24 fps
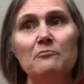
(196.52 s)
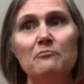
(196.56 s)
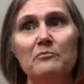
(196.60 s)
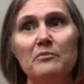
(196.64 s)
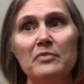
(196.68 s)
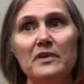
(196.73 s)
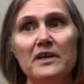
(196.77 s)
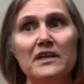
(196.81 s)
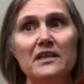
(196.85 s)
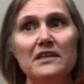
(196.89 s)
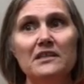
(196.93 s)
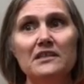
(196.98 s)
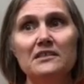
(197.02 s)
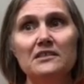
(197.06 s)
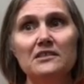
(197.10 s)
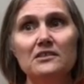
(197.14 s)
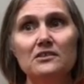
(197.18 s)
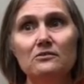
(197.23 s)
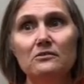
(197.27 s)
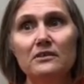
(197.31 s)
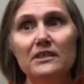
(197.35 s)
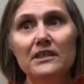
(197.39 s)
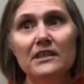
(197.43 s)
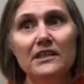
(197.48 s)
But
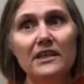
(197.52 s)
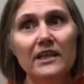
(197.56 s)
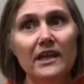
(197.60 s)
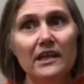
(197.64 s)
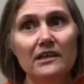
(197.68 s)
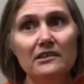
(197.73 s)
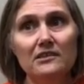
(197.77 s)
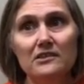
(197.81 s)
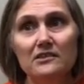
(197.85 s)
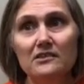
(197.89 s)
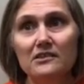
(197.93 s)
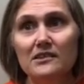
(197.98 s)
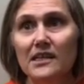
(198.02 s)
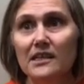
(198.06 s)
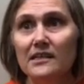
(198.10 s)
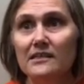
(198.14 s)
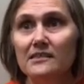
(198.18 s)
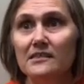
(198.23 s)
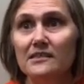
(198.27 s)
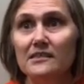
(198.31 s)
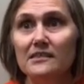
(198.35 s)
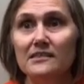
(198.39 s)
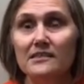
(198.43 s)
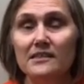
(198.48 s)
doing the
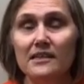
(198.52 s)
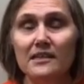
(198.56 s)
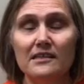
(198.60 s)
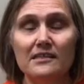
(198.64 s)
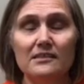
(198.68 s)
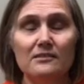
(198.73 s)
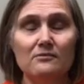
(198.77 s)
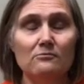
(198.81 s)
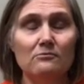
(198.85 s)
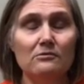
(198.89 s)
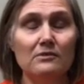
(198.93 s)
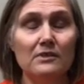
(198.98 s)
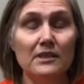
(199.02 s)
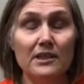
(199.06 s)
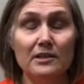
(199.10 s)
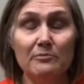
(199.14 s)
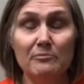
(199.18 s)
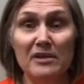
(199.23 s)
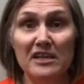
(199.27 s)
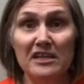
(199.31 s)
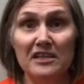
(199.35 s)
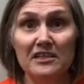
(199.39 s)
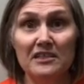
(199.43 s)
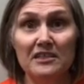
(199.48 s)
exercises has really
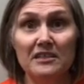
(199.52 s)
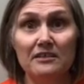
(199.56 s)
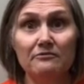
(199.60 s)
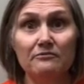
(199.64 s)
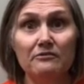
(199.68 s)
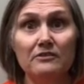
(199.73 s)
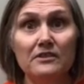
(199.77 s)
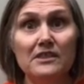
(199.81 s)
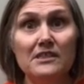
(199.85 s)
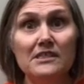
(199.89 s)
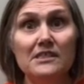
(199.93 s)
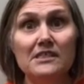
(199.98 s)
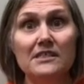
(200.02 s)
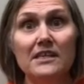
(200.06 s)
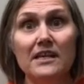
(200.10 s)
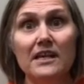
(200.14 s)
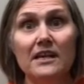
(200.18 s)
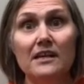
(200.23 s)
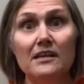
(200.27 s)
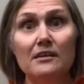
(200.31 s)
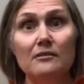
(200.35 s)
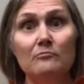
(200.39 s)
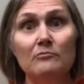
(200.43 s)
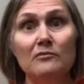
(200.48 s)
made a difference.
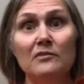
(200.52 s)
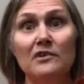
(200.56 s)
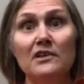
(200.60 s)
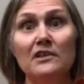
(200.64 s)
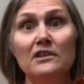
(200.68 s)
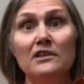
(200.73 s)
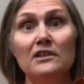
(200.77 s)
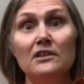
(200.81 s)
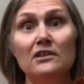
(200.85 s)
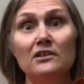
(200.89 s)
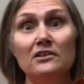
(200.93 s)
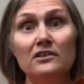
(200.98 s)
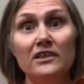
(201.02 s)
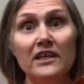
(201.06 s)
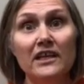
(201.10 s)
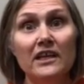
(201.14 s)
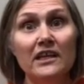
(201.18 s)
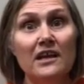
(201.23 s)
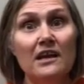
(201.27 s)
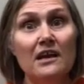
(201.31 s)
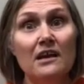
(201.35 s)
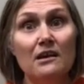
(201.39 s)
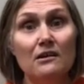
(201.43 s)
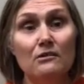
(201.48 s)

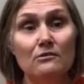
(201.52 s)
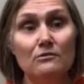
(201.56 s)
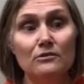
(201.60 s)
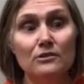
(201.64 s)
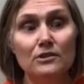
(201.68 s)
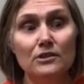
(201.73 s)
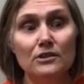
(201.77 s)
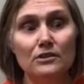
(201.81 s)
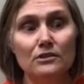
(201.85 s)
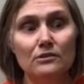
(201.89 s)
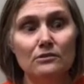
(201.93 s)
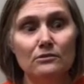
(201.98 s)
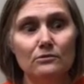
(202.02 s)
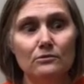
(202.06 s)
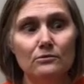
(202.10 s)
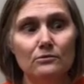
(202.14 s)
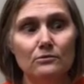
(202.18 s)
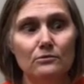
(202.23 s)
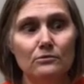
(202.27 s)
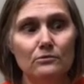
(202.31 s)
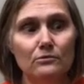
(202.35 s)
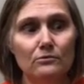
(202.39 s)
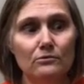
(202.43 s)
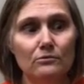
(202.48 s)
Learning how
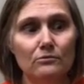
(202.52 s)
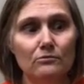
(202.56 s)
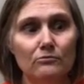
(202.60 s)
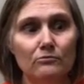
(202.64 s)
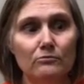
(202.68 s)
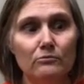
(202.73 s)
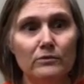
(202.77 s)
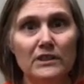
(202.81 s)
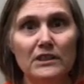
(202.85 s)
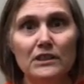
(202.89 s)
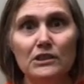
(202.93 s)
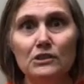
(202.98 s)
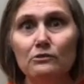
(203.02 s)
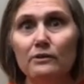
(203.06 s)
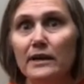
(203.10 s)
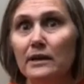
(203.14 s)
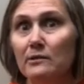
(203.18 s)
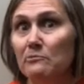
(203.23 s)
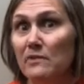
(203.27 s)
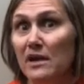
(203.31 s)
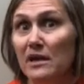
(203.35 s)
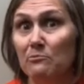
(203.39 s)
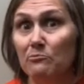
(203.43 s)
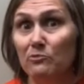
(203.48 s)
to
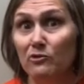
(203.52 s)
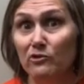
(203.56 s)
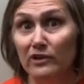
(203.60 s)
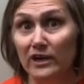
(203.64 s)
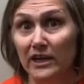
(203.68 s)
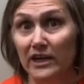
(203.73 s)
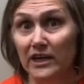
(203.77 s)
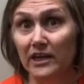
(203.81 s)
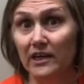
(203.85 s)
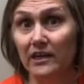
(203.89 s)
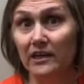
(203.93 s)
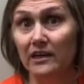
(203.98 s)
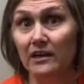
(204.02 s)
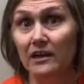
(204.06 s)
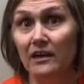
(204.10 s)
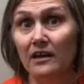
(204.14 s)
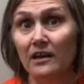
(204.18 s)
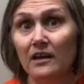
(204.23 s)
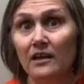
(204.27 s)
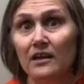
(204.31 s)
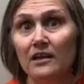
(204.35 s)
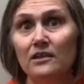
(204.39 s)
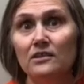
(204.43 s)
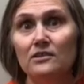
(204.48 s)
retrain my brain
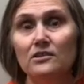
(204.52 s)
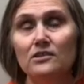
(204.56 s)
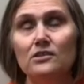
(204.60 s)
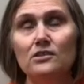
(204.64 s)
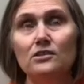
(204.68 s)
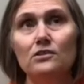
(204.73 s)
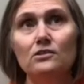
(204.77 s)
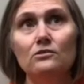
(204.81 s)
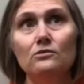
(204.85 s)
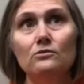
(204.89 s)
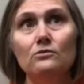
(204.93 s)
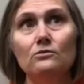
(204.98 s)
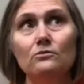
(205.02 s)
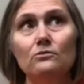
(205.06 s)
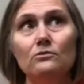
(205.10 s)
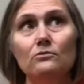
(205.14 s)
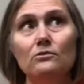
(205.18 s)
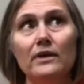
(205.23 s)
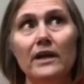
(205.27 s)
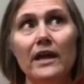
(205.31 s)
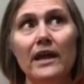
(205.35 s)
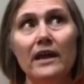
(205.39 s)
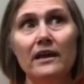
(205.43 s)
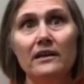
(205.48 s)

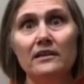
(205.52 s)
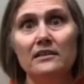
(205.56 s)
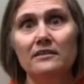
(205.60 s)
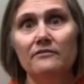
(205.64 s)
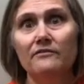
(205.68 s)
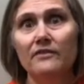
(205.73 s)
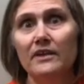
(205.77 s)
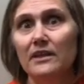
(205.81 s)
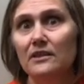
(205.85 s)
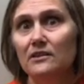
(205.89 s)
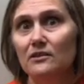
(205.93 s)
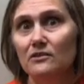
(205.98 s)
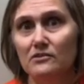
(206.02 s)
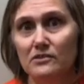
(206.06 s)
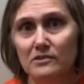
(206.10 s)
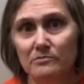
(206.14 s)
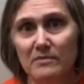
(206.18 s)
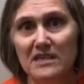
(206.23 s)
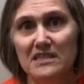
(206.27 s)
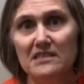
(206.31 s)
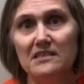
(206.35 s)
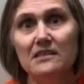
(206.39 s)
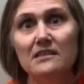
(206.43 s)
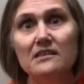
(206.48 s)
to activate those
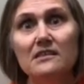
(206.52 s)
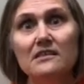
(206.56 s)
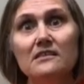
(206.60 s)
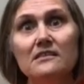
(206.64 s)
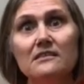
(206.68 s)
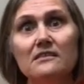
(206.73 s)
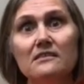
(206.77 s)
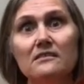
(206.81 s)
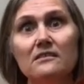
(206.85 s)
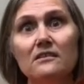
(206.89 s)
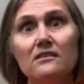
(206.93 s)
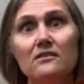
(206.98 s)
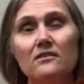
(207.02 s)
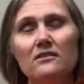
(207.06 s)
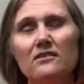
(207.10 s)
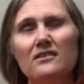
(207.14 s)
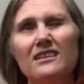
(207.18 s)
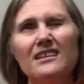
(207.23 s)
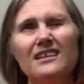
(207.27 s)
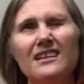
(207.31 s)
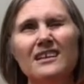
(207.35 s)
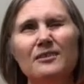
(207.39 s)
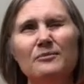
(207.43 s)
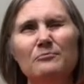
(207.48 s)
muscles or
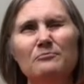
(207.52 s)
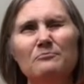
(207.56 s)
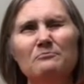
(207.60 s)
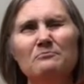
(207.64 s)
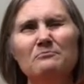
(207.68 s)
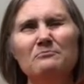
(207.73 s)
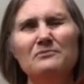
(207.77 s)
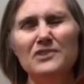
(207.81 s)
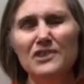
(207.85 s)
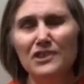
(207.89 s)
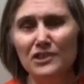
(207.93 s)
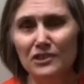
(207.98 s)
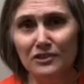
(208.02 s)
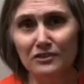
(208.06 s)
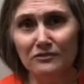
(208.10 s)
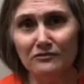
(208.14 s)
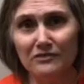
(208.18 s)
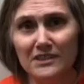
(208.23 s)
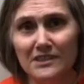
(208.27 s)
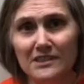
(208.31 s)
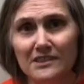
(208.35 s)
nerves.